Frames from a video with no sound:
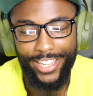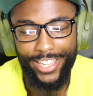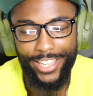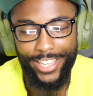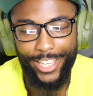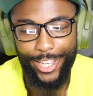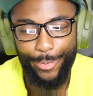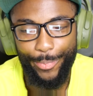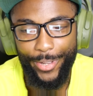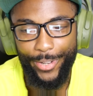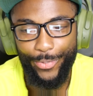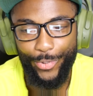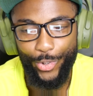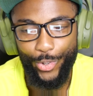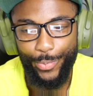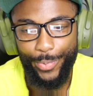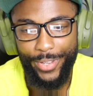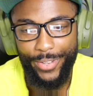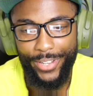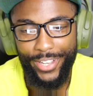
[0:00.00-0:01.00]
him and
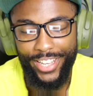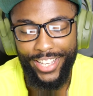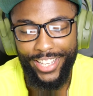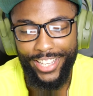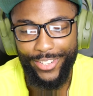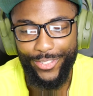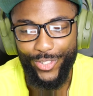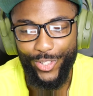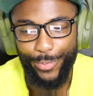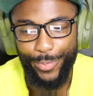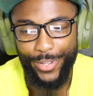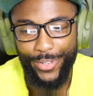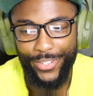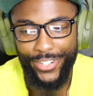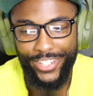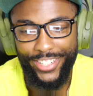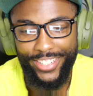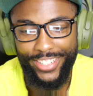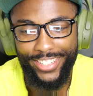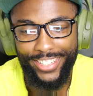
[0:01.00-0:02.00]
Ruby, uh, Ruby
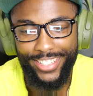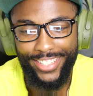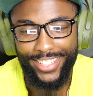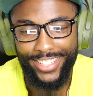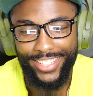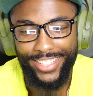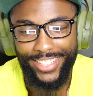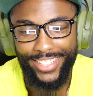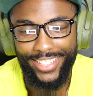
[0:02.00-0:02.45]
Rose.